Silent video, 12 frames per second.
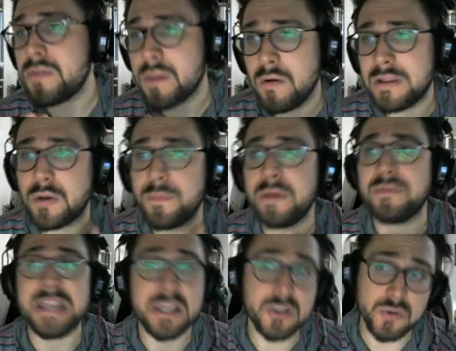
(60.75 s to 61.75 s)
though, a little bit
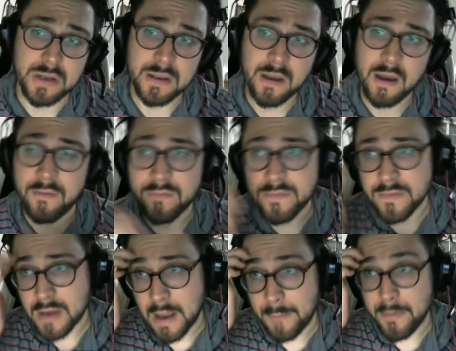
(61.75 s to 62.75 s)
with the history of the
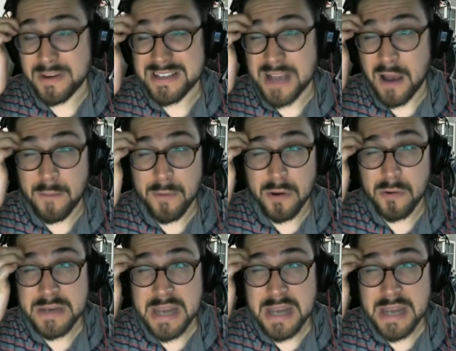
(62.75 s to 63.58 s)
combo. Because combo